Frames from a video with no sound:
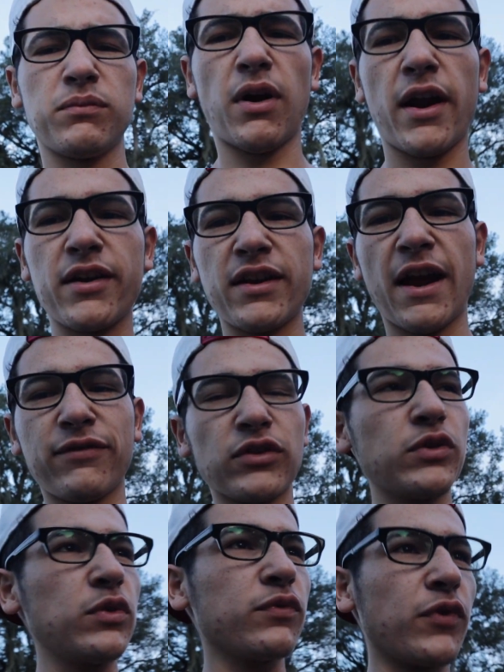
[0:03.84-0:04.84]
probably good
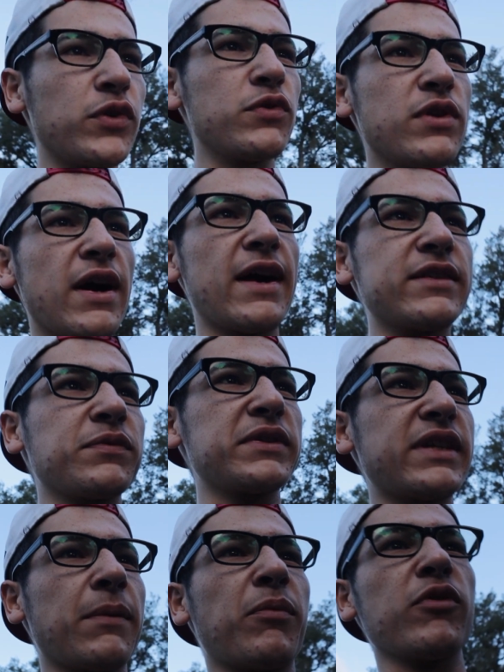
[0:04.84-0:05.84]
afternoon for you guys
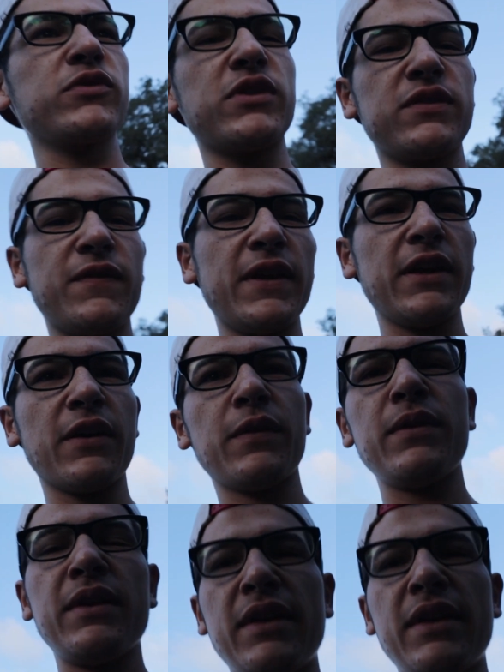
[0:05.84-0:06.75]
once I post this video.